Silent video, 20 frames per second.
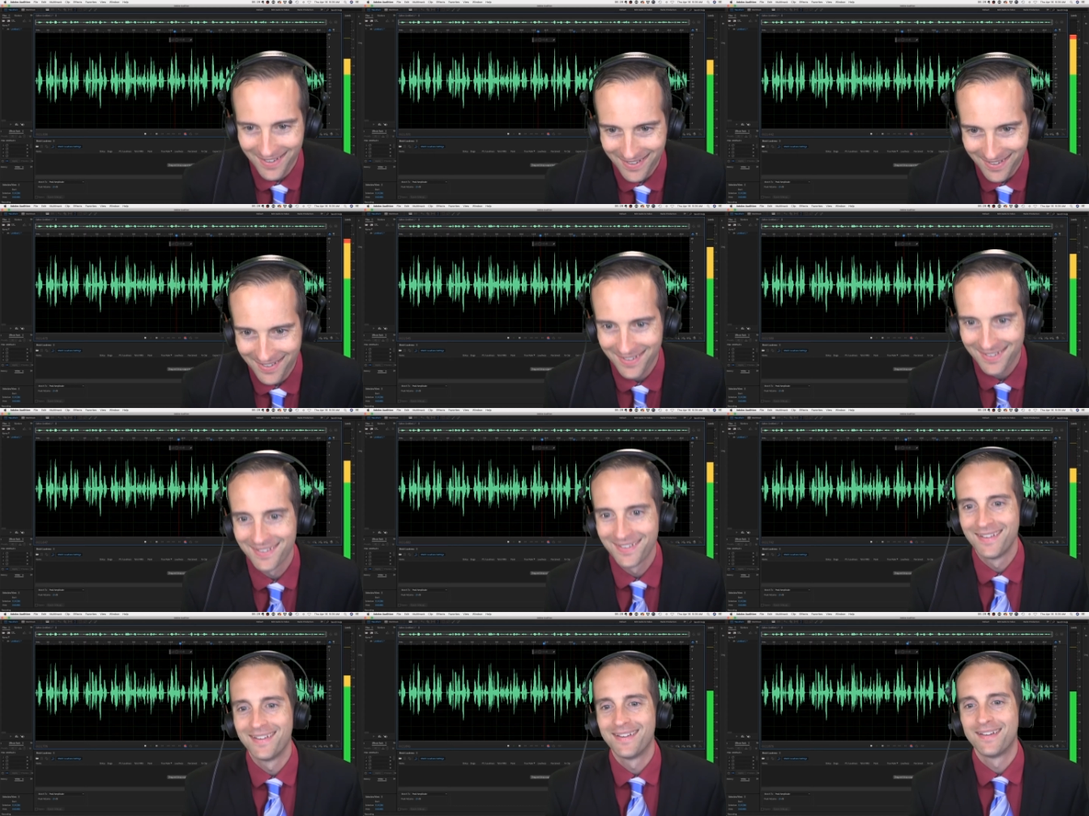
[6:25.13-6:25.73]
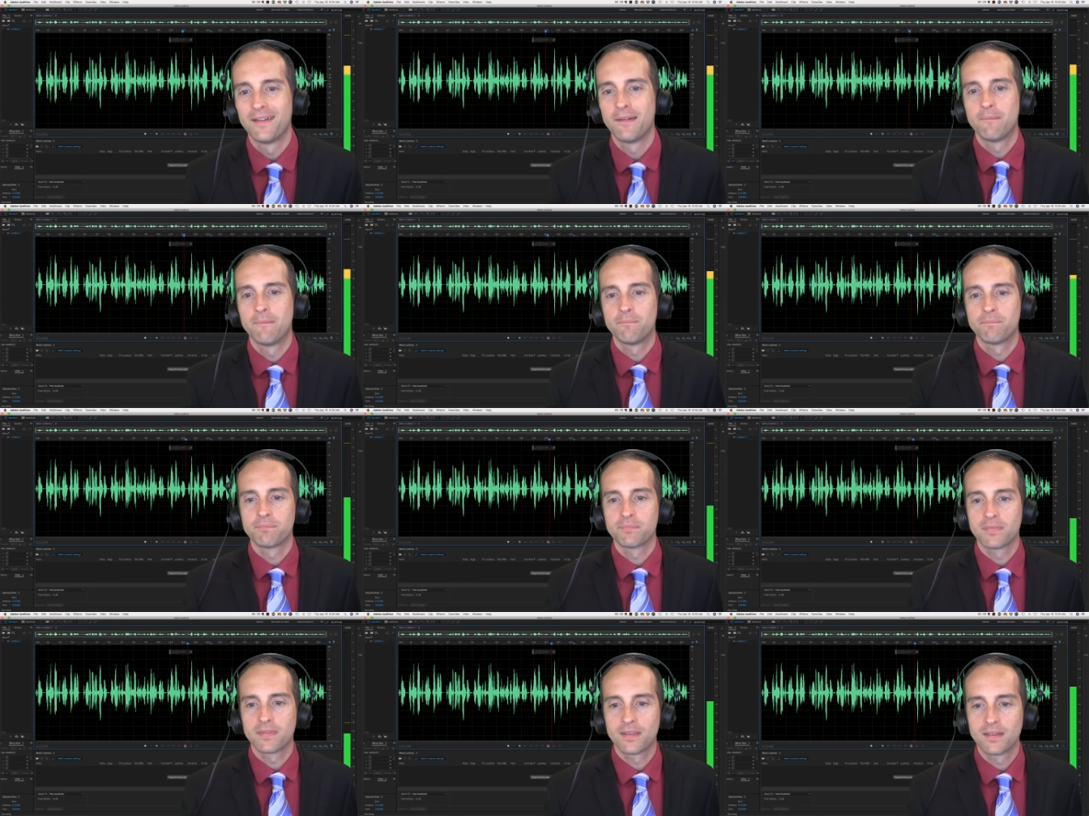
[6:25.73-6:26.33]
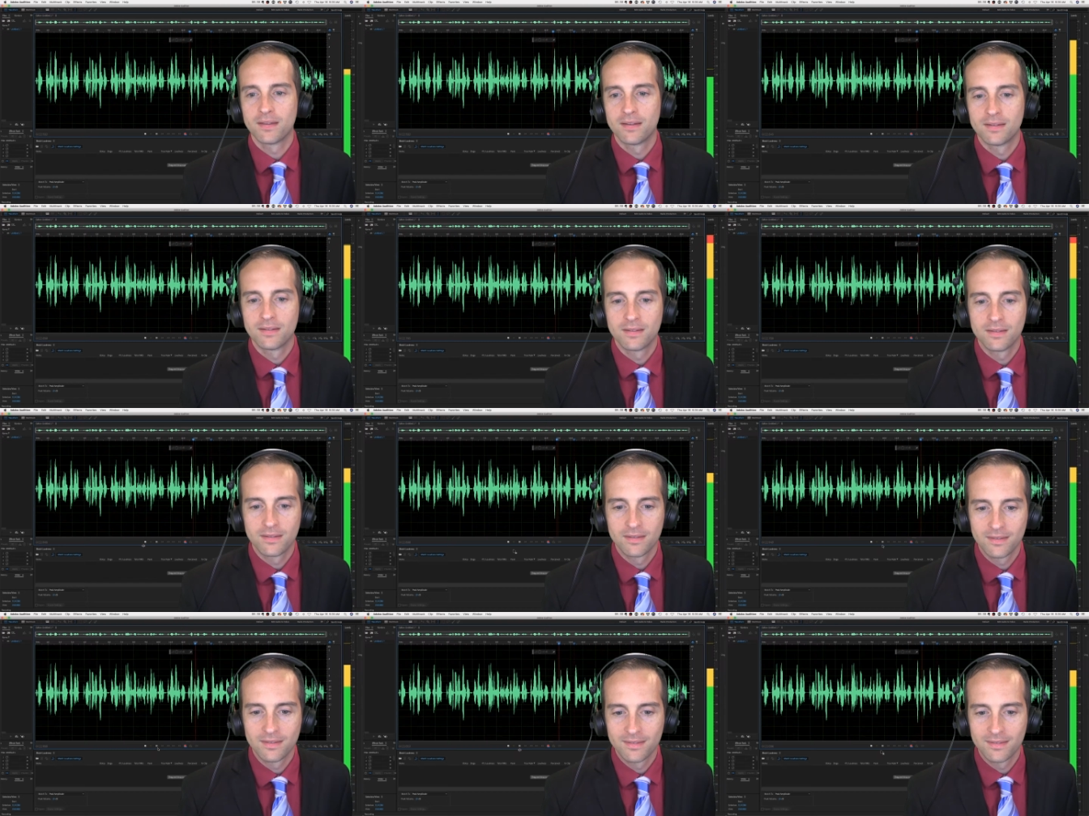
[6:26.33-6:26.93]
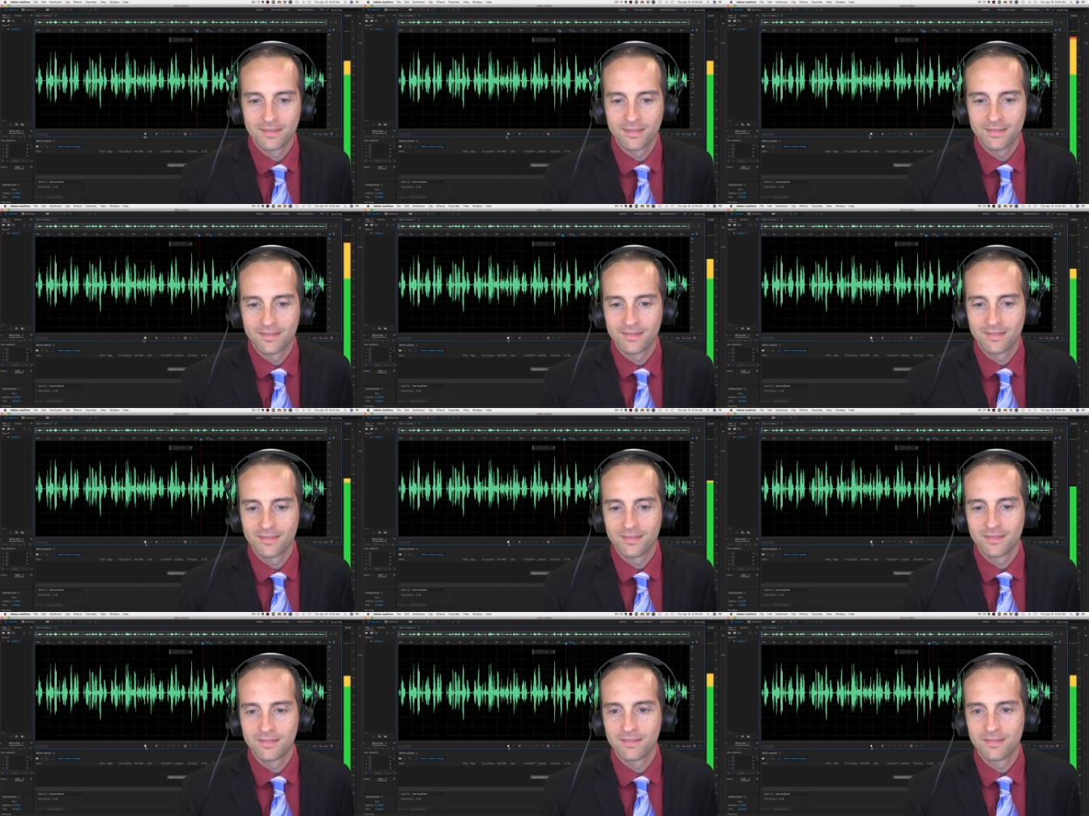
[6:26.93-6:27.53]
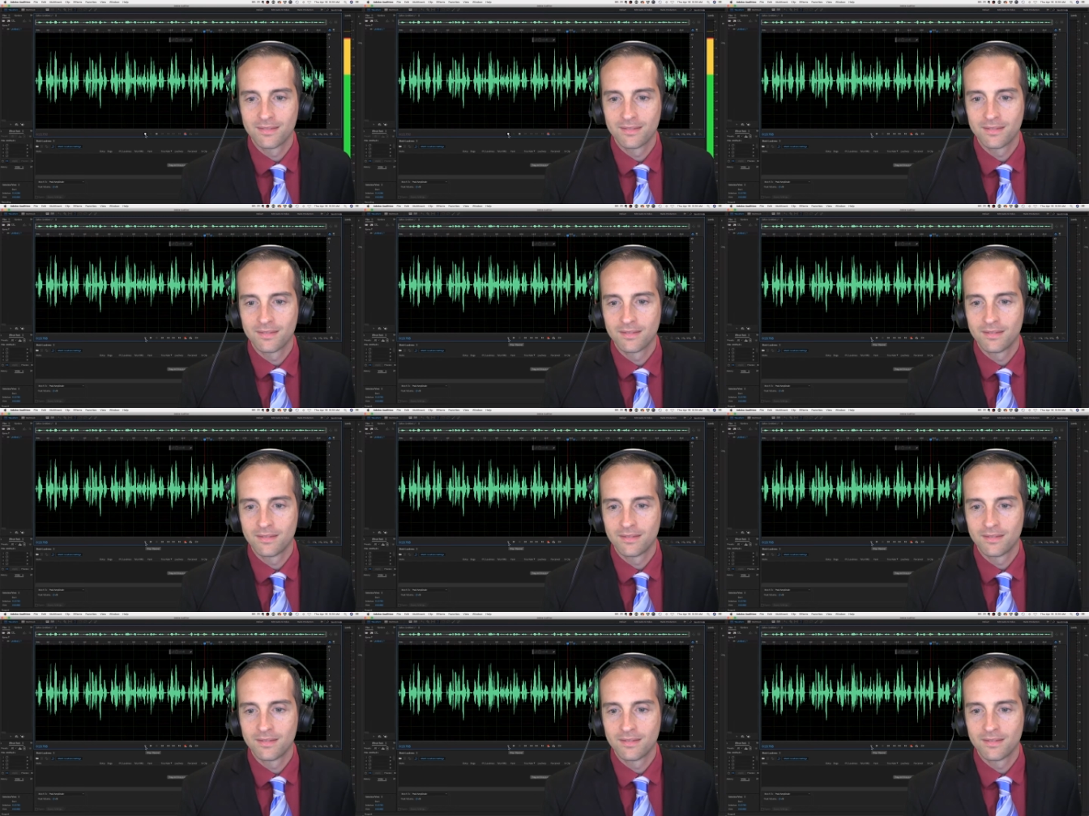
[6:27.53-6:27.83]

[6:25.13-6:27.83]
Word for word: having to stop your workflow.